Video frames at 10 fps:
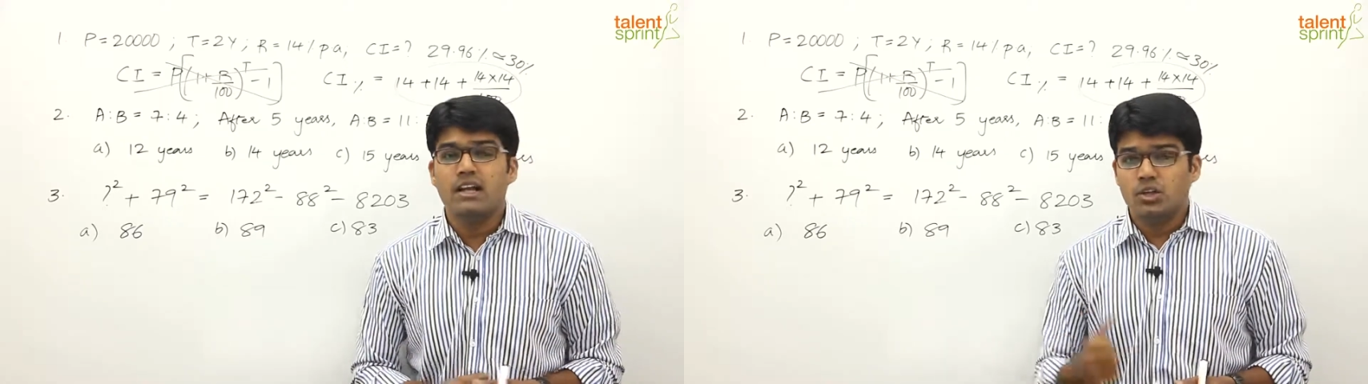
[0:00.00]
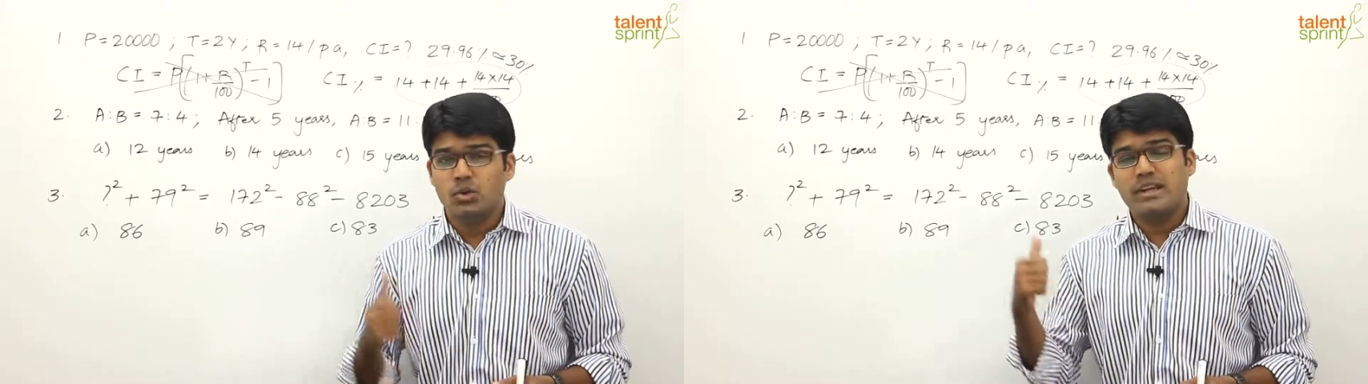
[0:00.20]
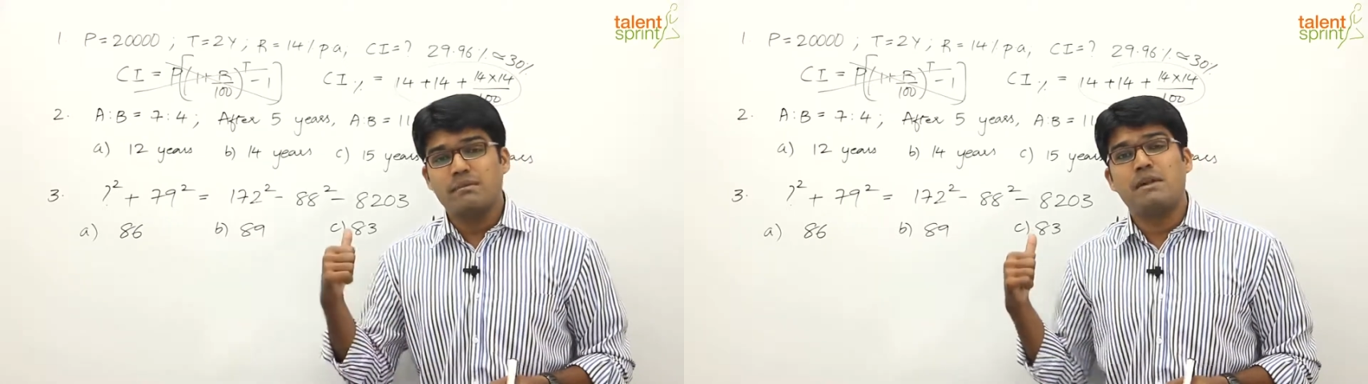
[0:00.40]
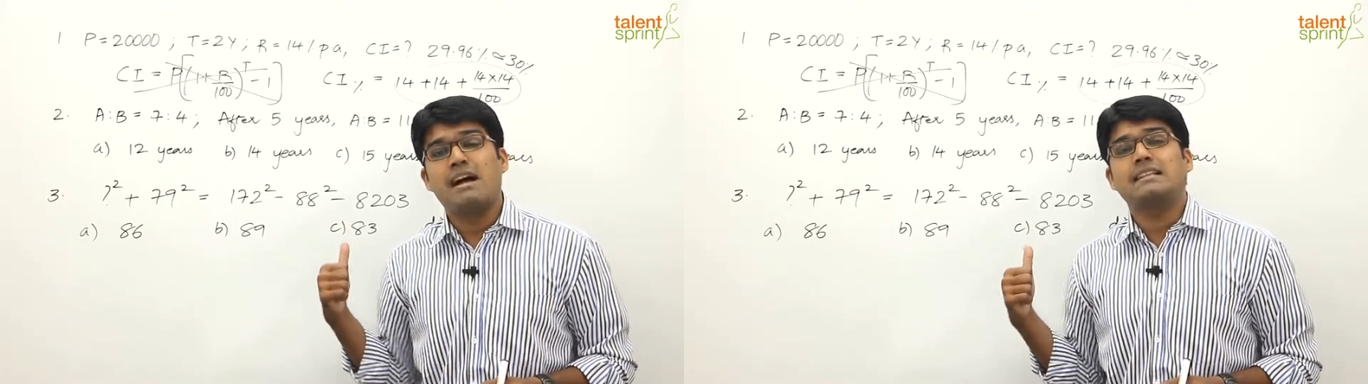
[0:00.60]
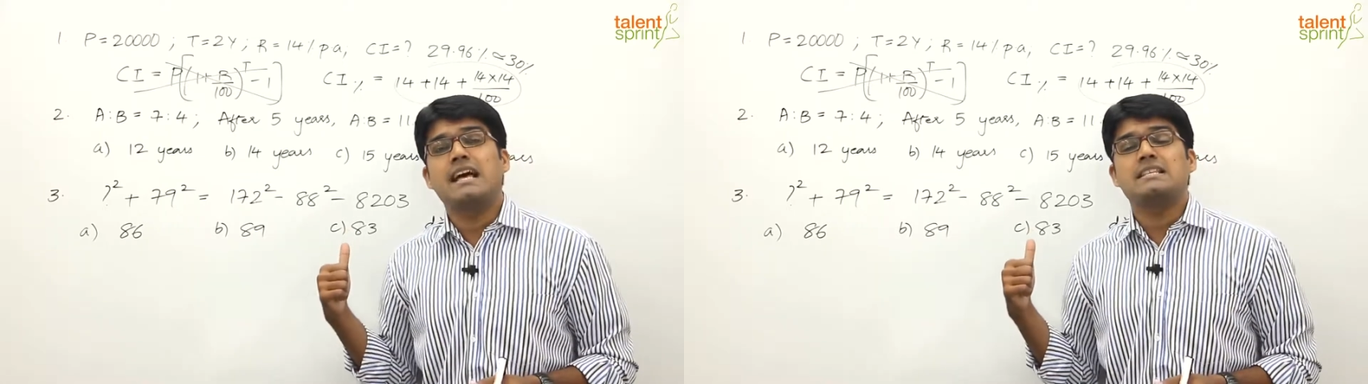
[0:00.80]
you can
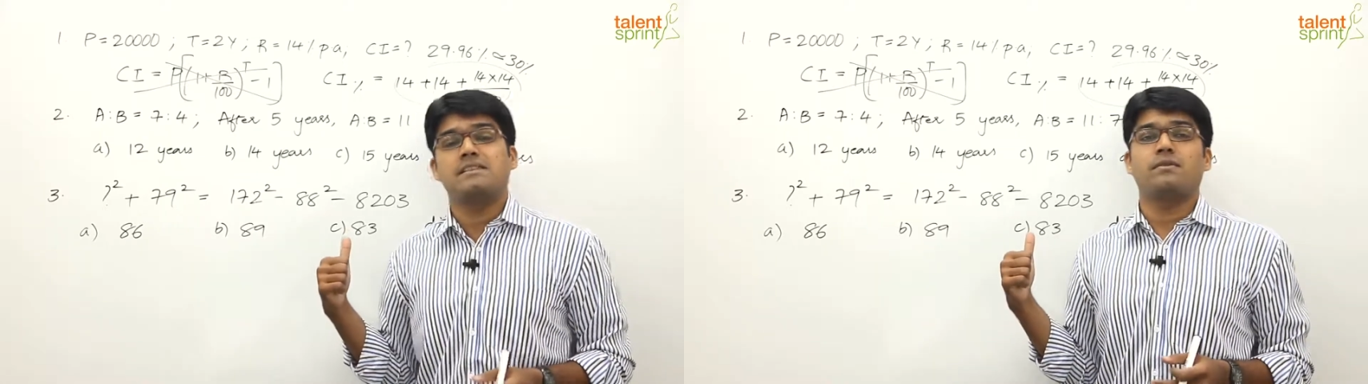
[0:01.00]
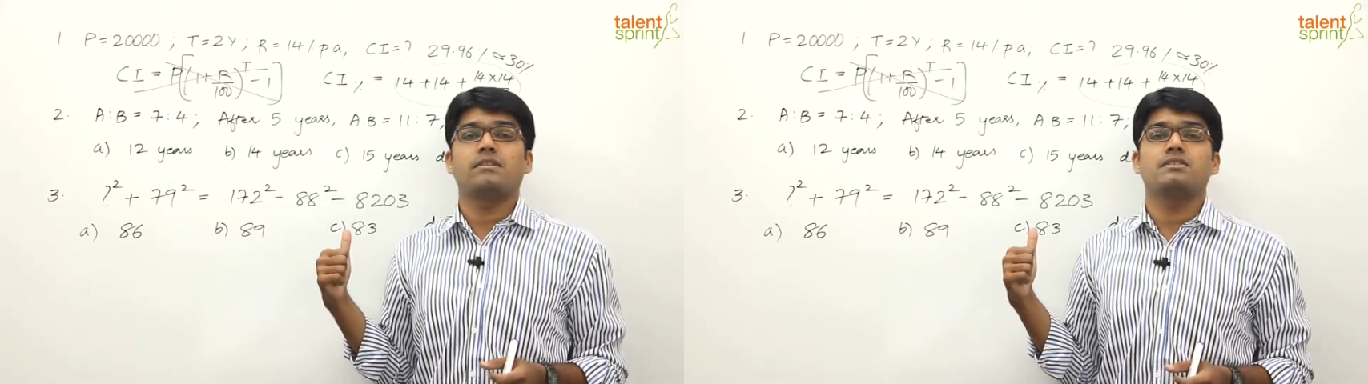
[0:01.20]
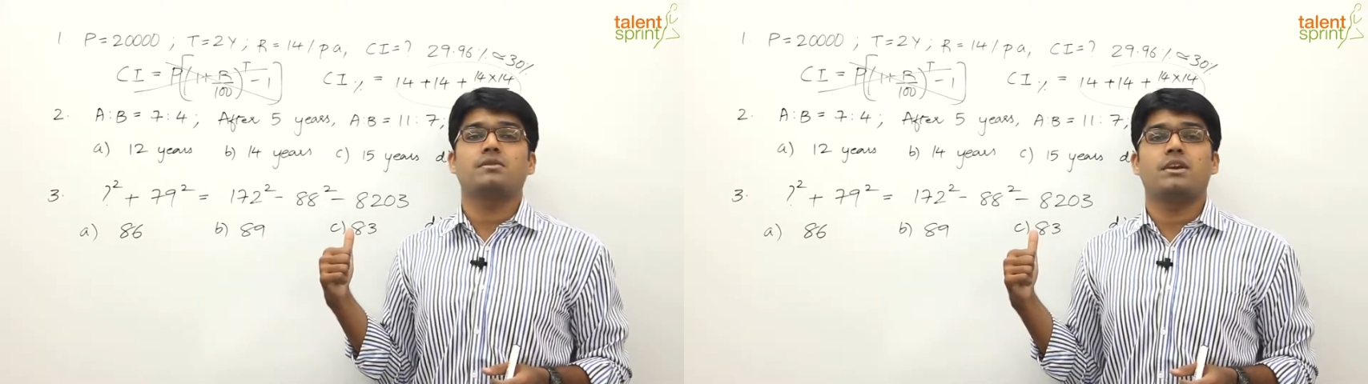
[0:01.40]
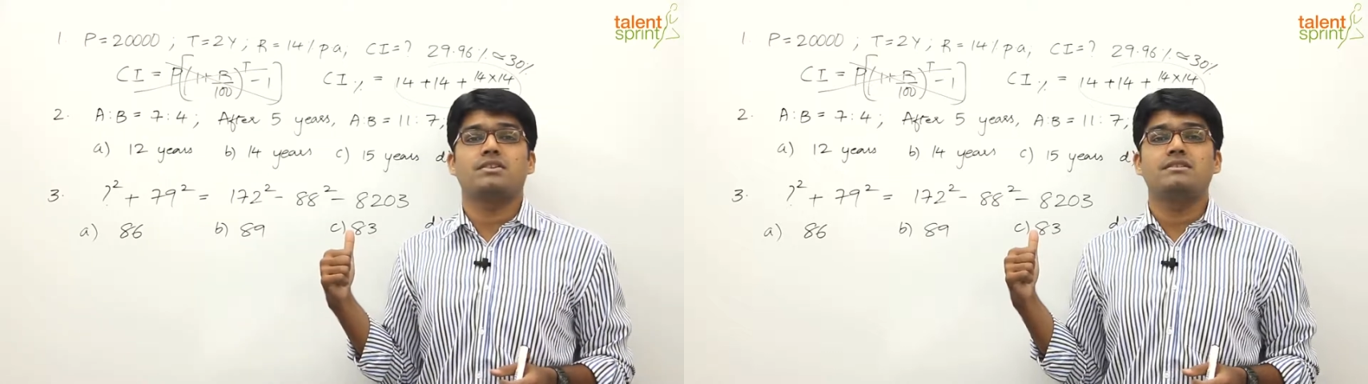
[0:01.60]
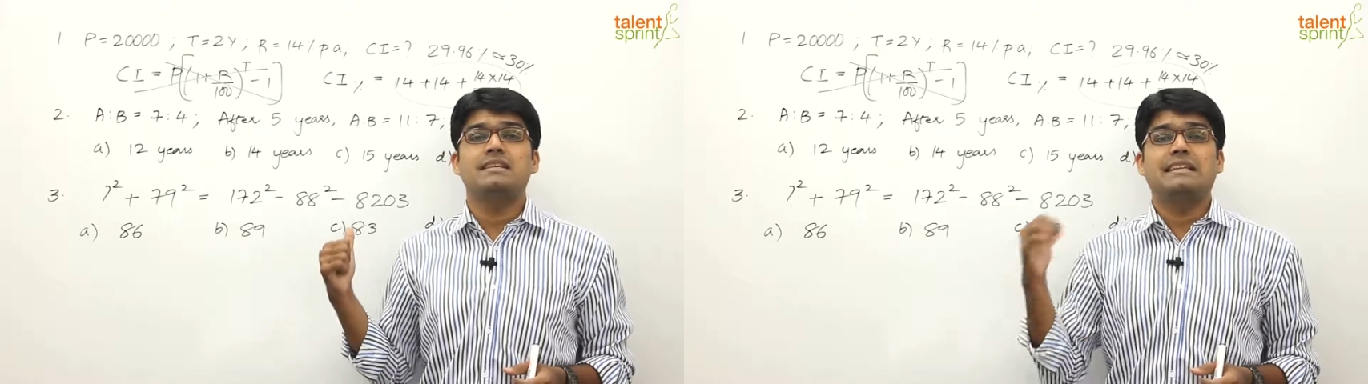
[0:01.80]
mark the answer for this
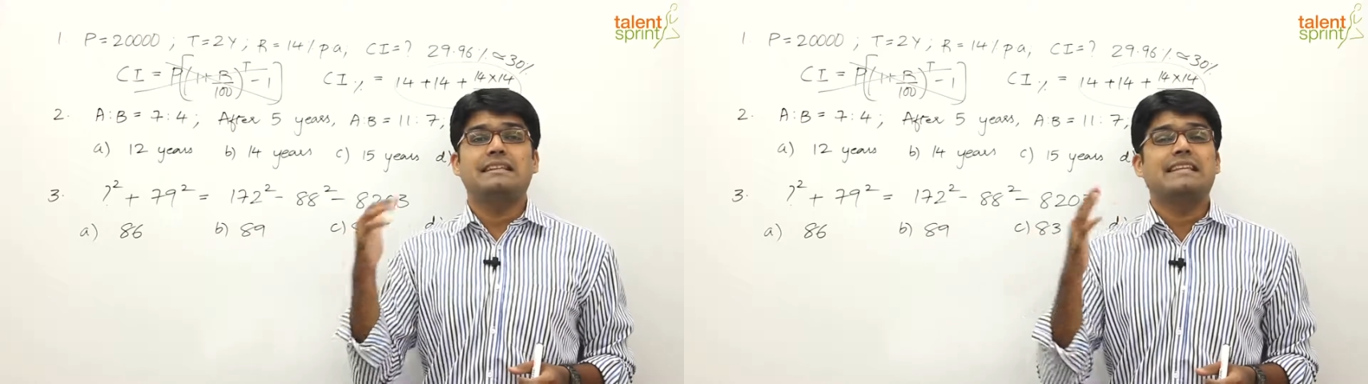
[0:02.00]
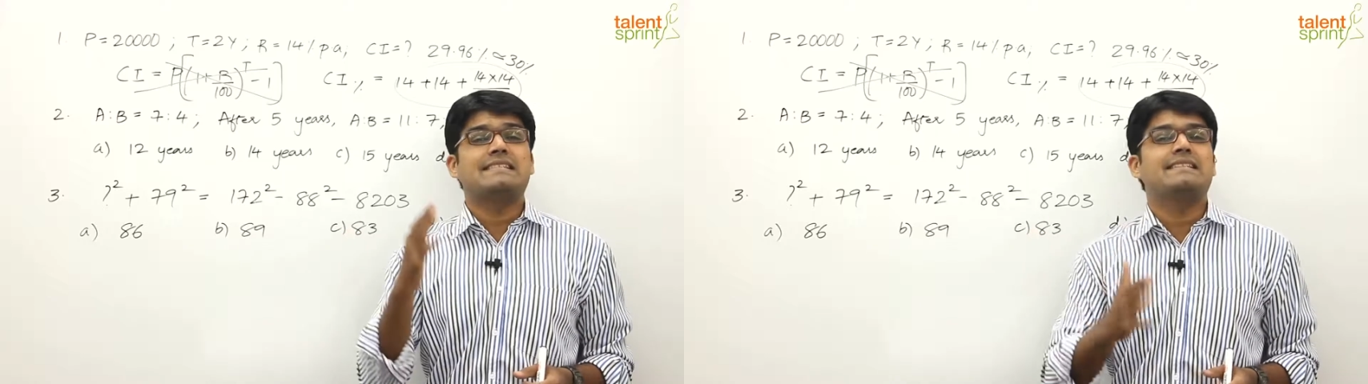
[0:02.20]
question in less